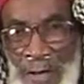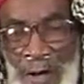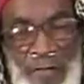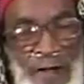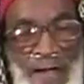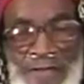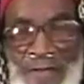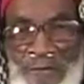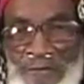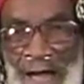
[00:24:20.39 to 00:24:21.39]
around
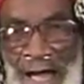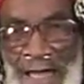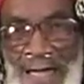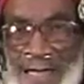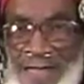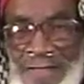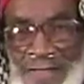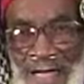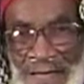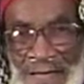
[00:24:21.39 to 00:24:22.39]
some fire in the
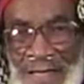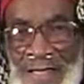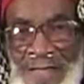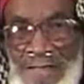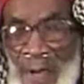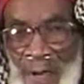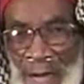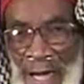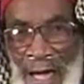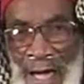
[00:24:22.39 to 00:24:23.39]
desert
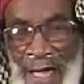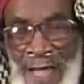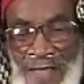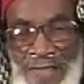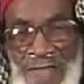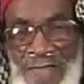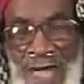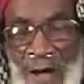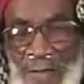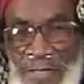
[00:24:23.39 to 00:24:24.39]
somewhere and sit
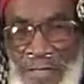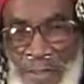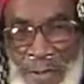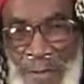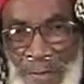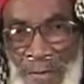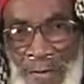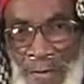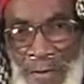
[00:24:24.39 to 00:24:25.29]
down with these people